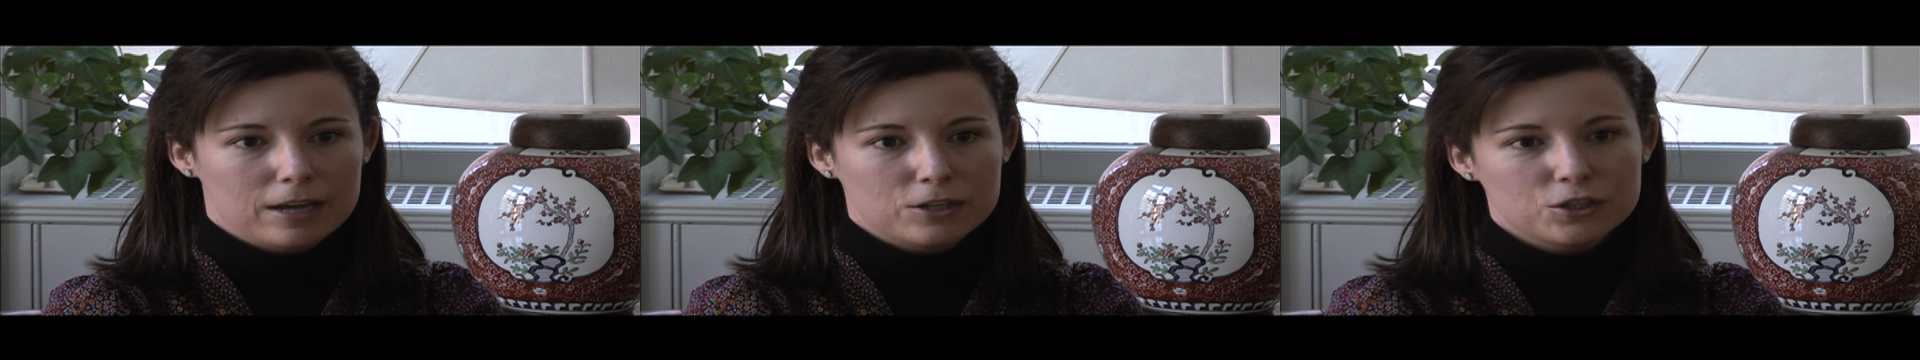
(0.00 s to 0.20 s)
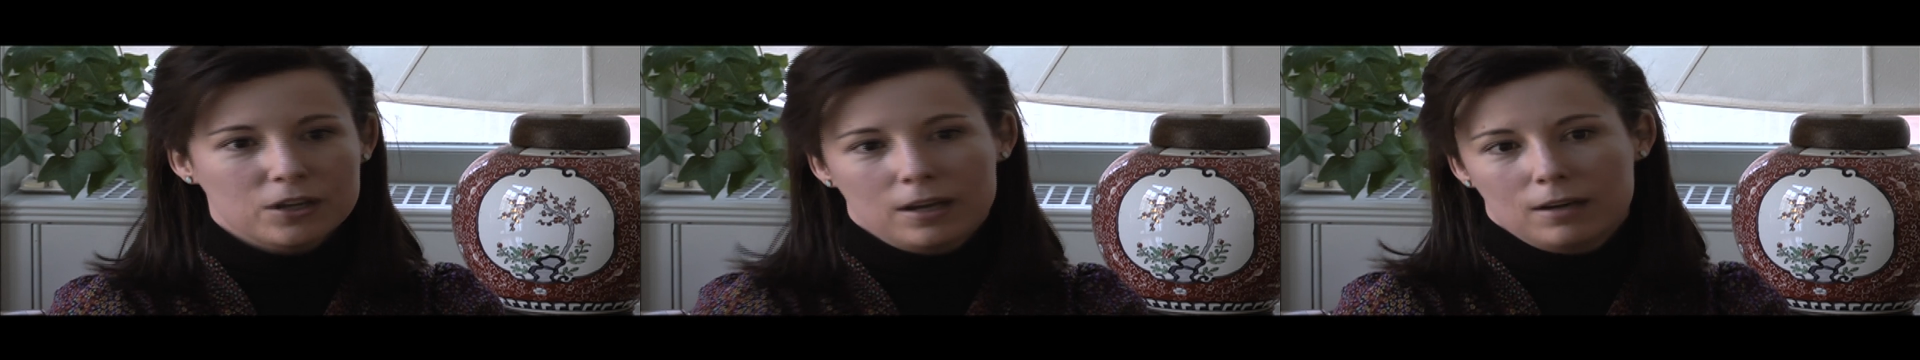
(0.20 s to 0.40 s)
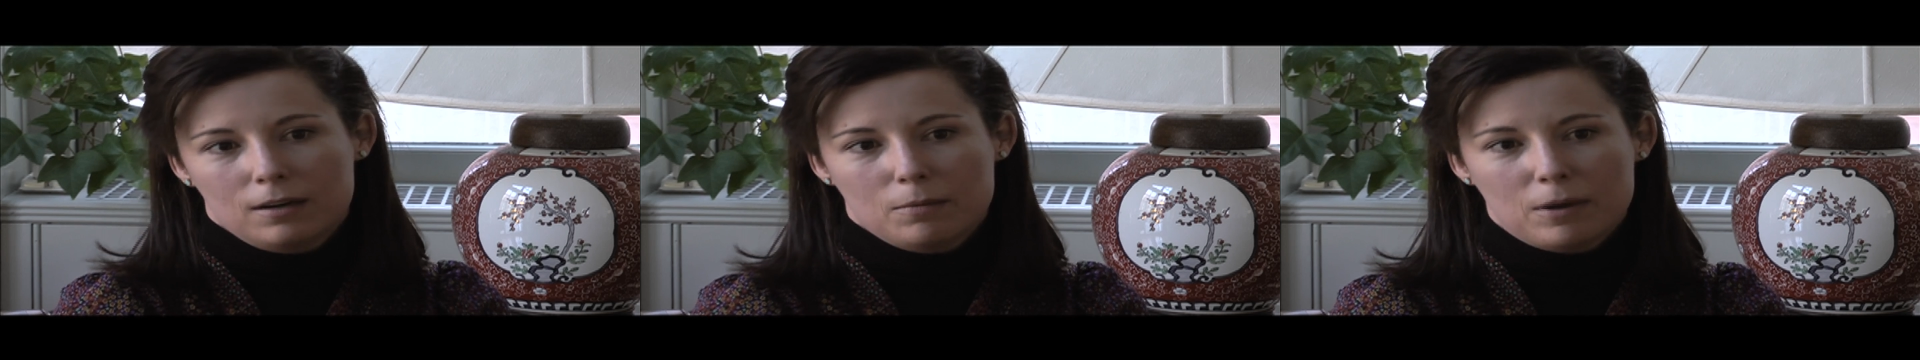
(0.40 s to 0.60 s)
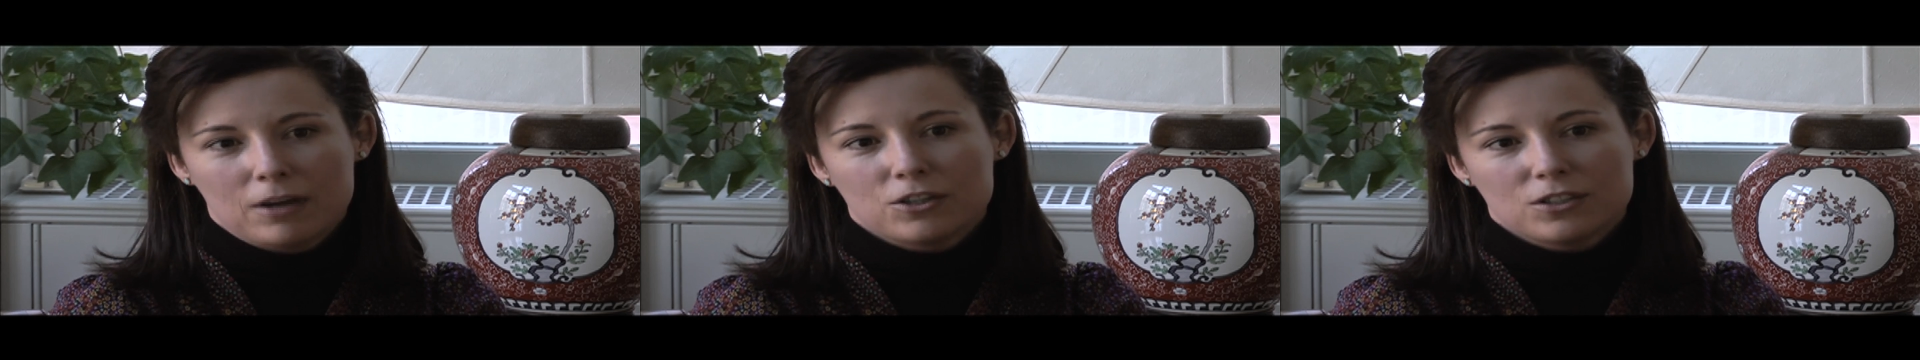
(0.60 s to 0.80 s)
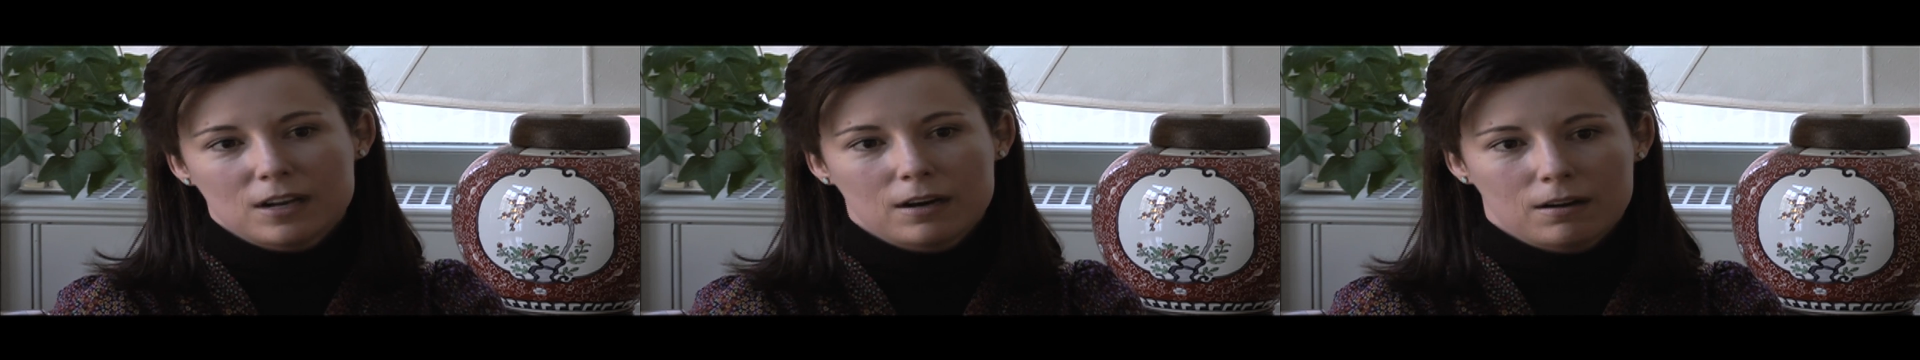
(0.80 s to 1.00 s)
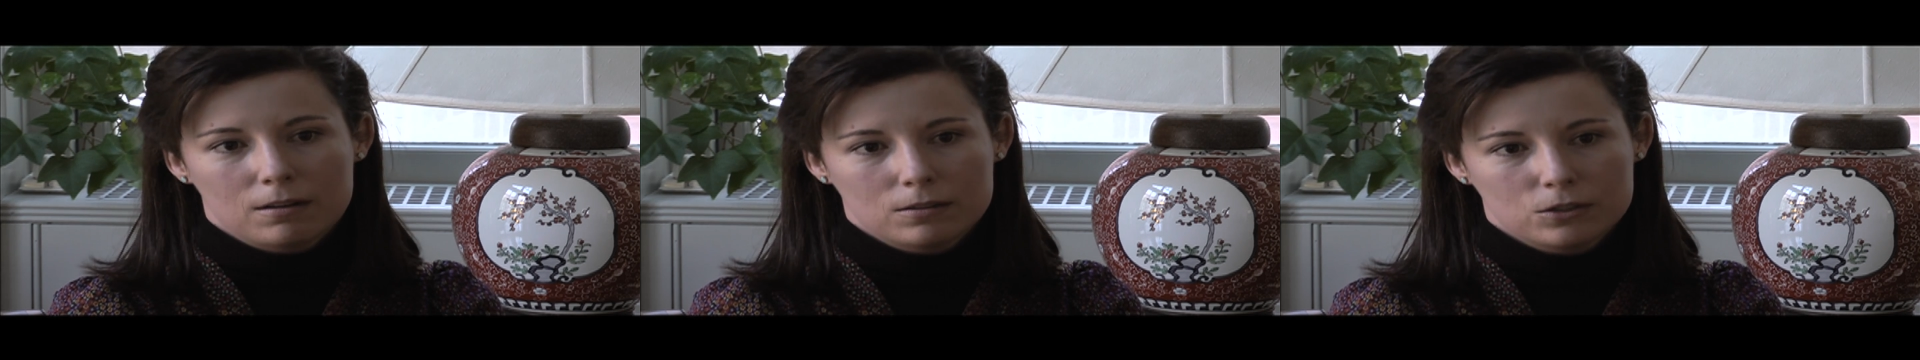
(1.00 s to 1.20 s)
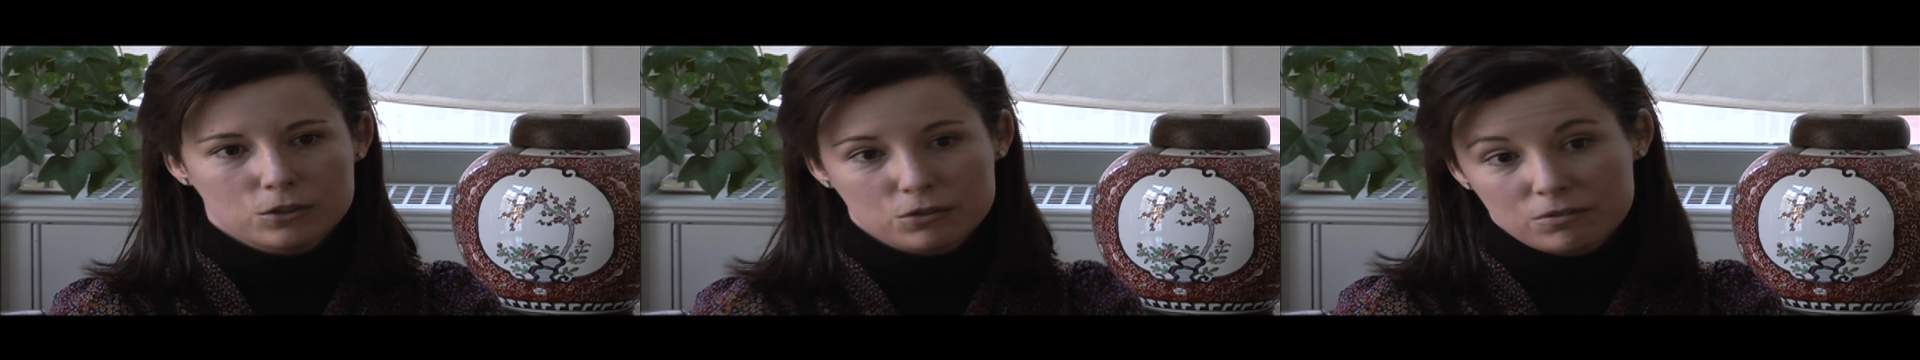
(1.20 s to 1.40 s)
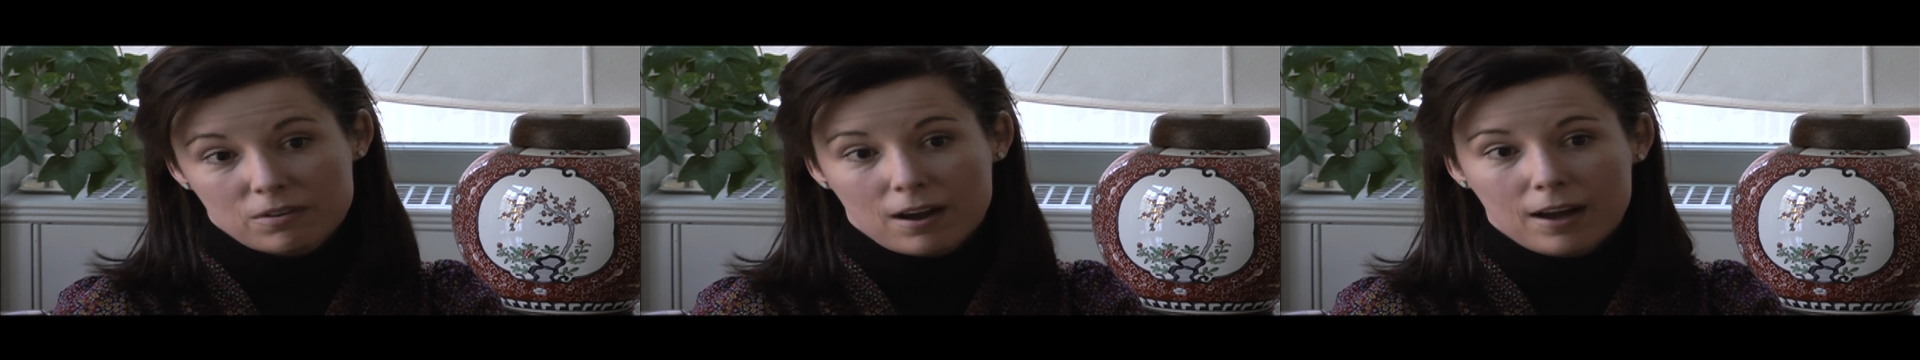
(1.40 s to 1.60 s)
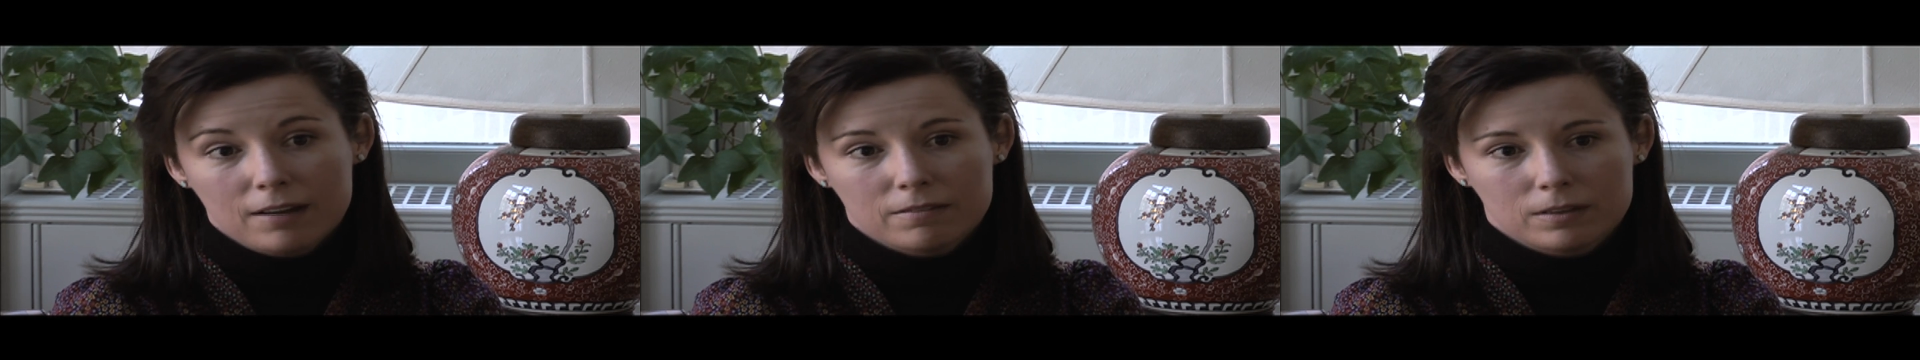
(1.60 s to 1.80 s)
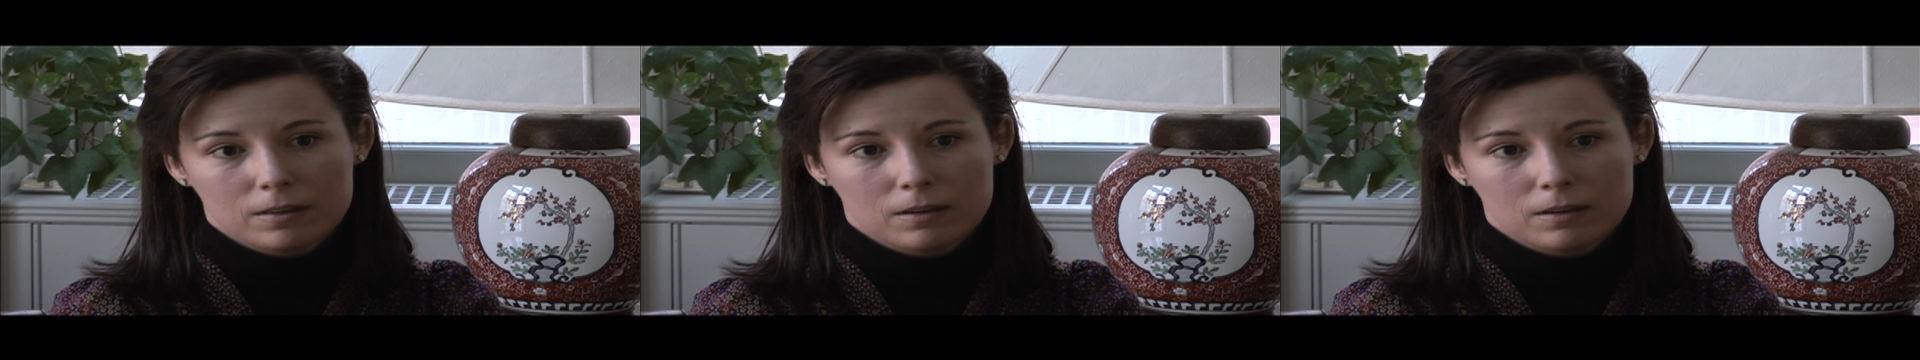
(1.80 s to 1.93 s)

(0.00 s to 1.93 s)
educated about just how to survive